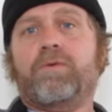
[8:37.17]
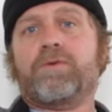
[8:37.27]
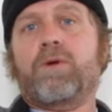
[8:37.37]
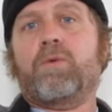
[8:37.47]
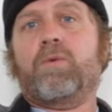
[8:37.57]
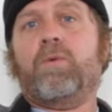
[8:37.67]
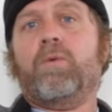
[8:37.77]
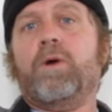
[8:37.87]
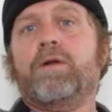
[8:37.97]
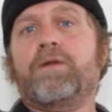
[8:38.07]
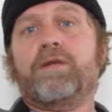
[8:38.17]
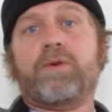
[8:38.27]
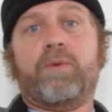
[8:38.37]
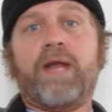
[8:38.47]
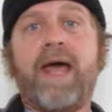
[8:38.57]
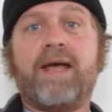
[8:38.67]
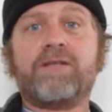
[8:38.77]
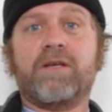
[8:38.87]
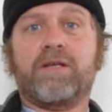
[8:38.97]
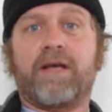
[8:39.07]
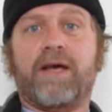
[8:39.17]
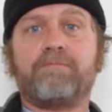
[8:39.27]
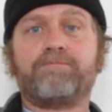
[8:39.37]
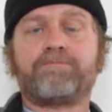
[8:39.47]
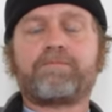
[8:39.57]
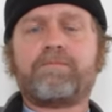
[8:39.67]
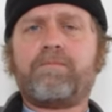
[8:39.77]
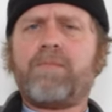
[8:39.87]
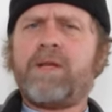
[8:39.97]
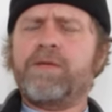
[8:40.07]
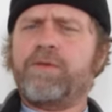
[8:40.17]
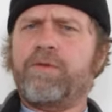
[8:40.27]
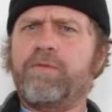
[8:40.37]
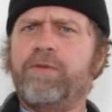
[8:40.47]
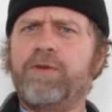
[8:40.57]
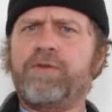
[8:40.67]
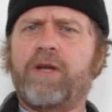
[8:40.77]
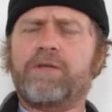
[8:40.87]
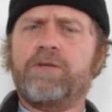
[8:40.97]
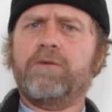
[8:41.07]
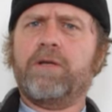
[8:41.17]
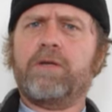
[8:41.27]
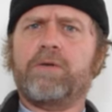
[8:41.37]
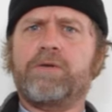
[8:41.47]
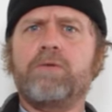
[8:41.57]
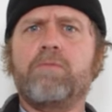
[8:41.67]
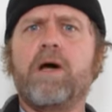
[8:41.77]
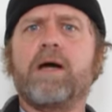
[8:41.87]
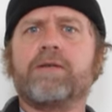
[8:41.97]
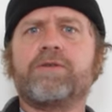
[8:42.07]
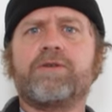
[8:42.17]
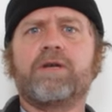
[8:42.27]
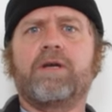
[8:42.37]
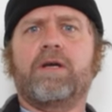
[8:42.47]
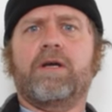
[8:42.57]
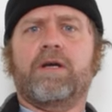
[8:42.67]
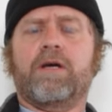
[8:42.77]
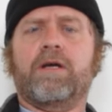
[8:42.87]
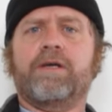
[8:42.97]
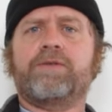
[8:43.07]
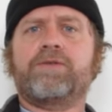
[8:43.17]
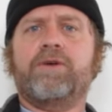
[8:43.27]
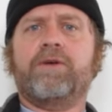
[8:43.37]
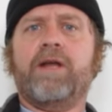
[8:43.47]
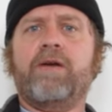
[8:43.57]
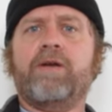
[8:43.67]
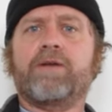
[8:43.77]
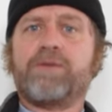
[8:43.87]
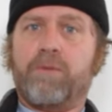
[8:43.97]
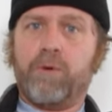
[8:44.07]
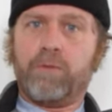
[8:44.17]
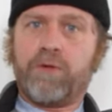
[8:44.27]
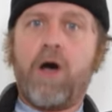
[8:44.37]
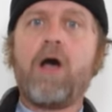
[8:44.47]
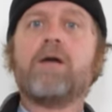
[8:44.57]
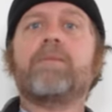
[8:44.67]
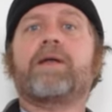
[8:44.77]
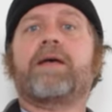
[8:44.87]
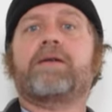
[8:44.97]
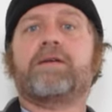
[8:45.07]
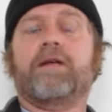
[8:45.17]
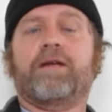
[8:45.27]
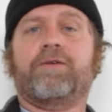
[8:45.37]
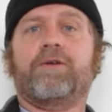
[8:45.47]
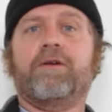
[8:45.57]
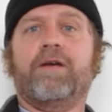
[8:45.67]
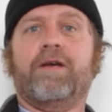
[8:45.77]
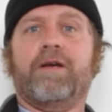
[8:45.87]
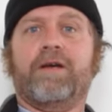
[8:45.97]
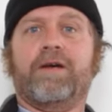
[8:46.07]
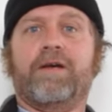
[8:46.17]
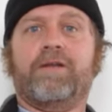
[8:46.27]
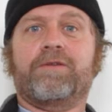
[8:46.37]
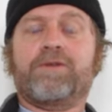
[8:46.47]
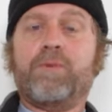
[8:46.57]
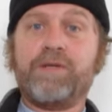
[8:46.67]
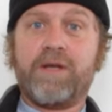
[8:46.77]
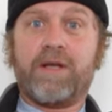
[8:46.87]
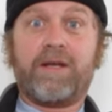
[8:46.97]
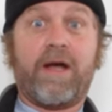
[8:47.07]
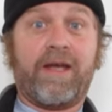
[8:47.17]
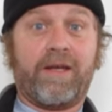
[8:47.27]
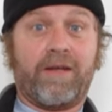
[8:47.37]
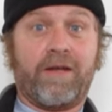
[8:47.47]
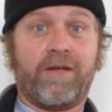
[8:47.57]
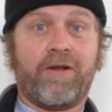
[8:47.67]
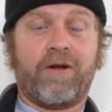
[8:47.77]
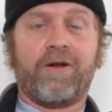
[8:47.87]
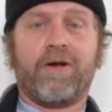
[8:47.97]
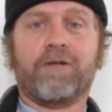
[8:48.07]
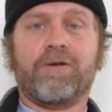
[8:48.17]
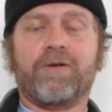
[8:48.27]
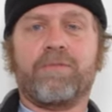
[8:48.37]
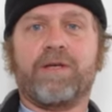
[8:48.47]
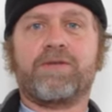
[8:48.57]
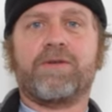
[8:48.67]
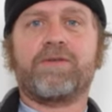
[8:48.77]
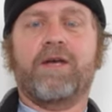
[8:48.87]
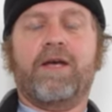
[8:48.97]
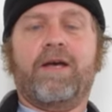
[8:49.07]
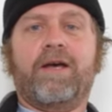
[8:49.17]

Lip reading: So one of the things that we'd ask in that is if it feels like too little or too much in certain areas, that we'll talk about that together this Wednesday and on an ongoing basis.